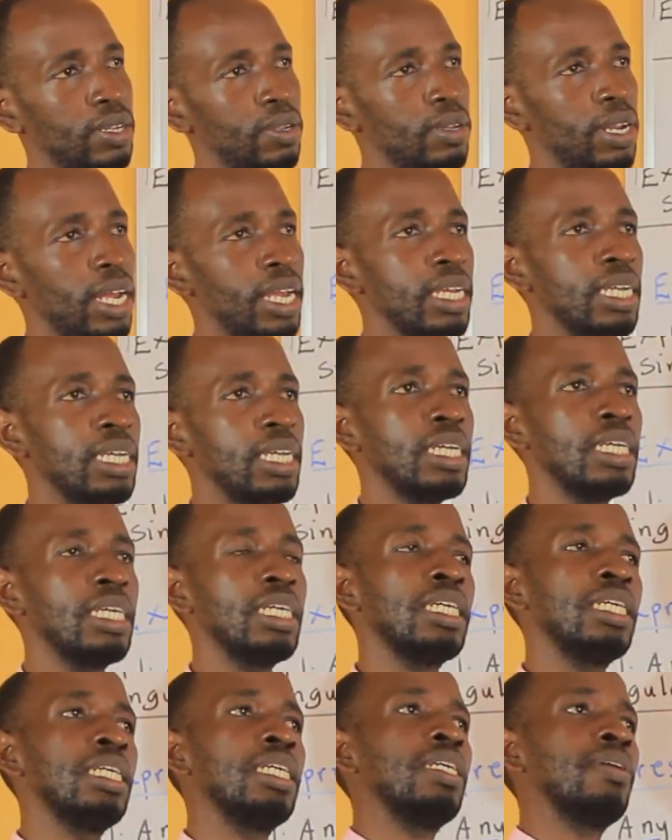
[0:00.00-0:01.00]
like
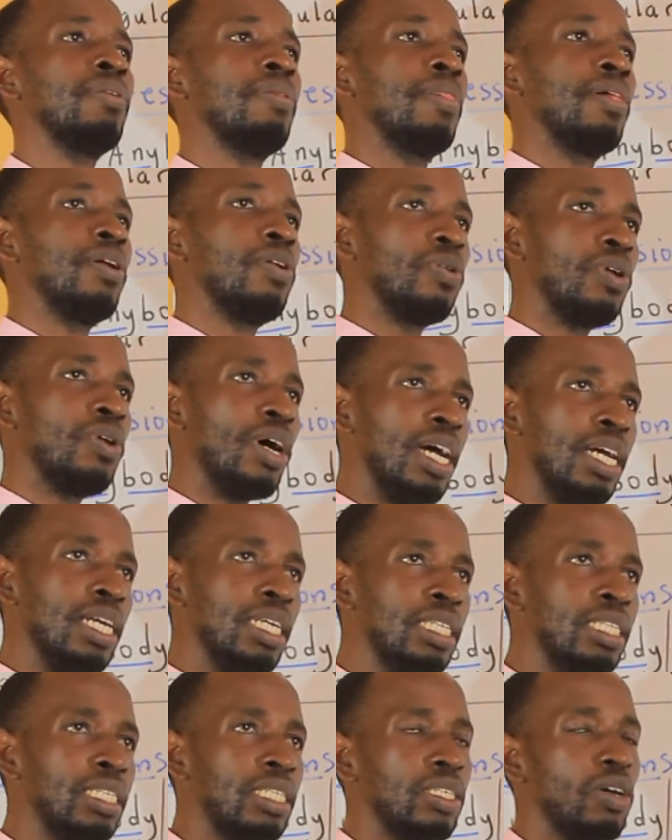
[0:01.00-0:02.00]

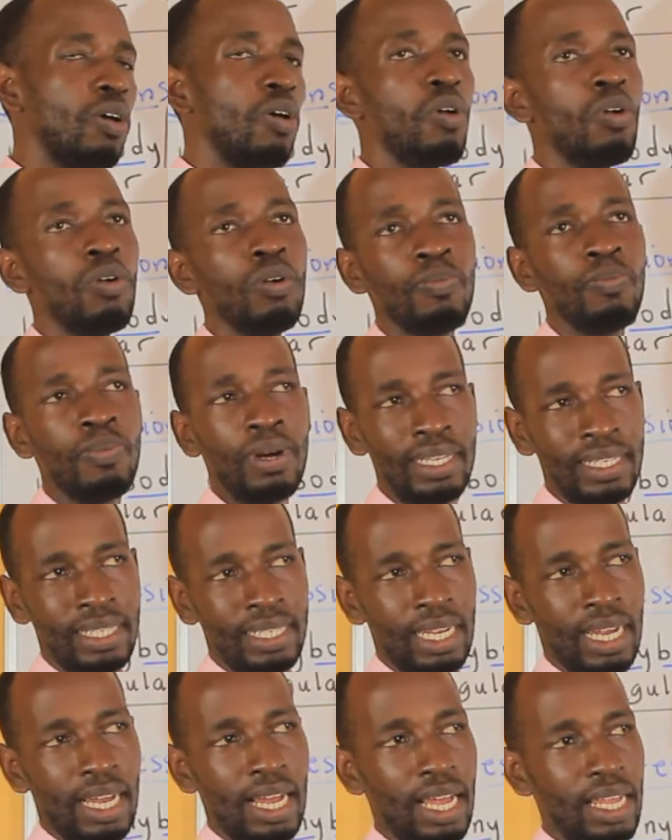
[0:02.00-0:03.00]
rice or
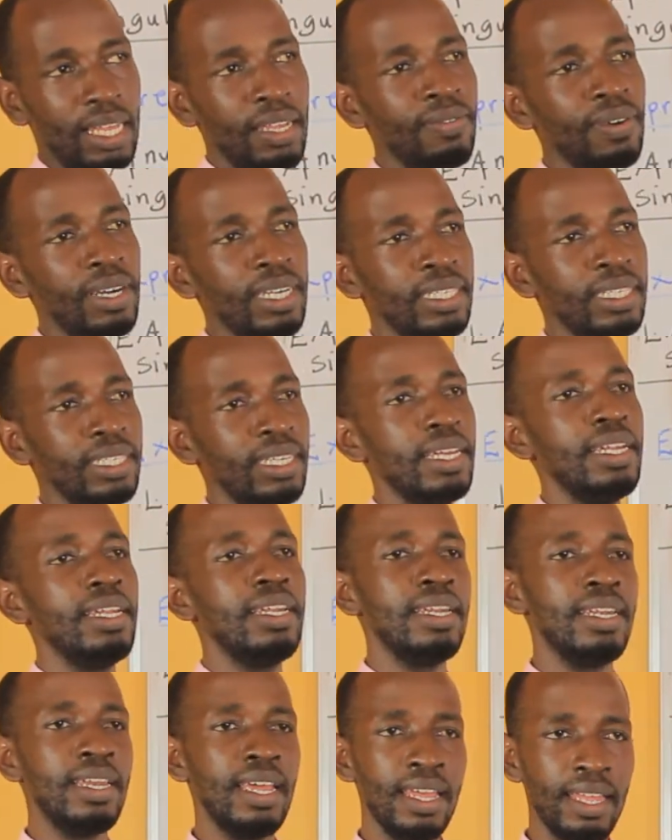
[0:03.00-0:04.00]
pasta? If I say
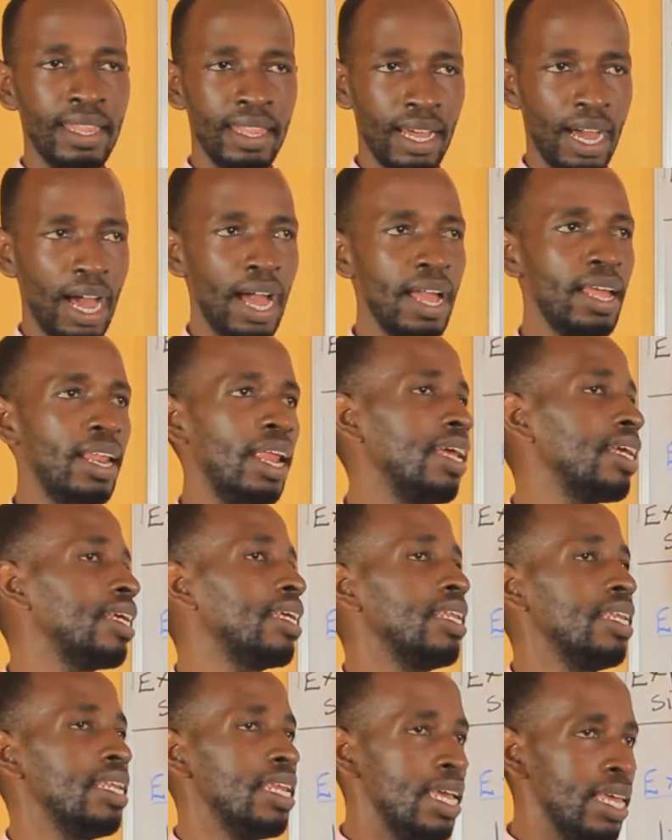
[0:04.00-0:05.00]
neither, I like
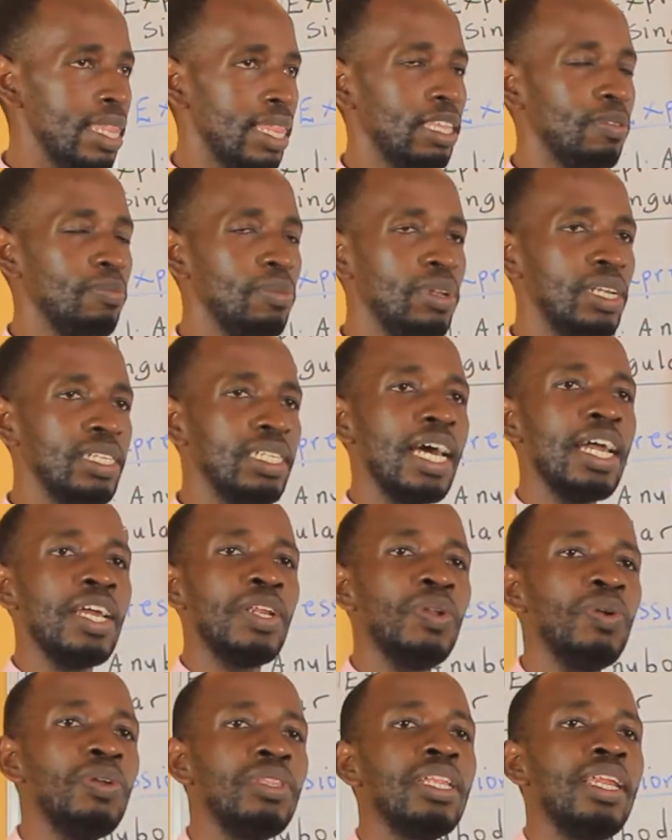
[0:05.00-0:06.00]
neither, it means I
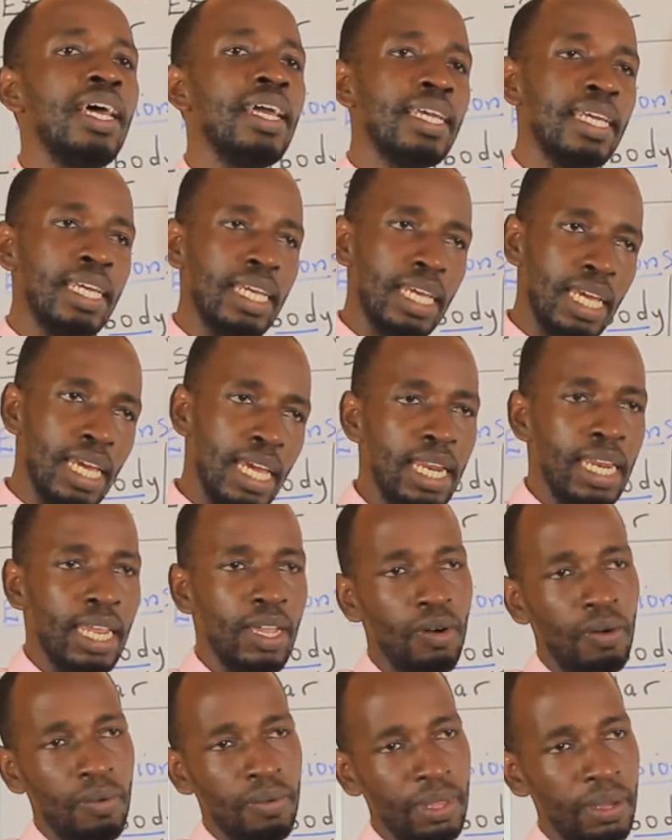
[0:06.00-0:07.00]
don't like any
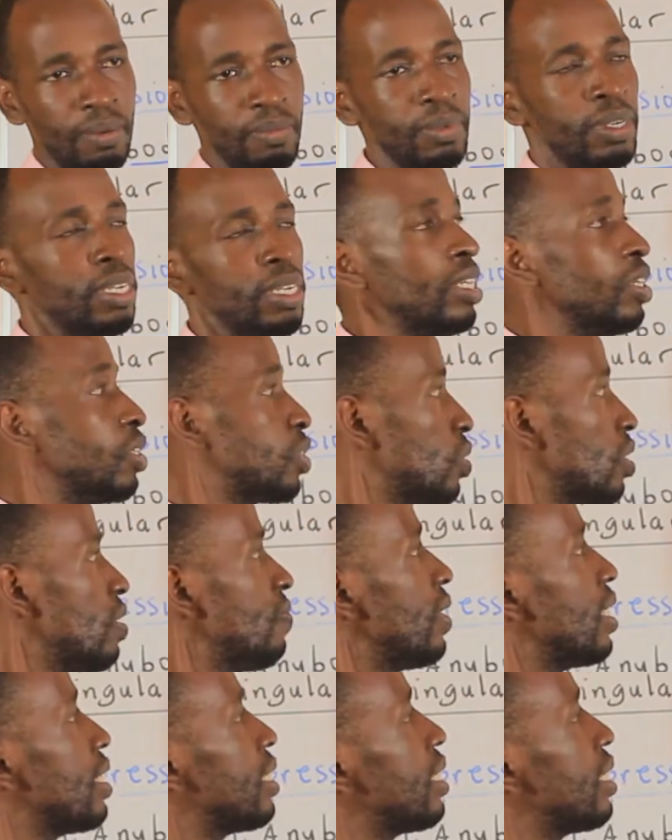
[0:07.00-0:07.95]
of them. So if I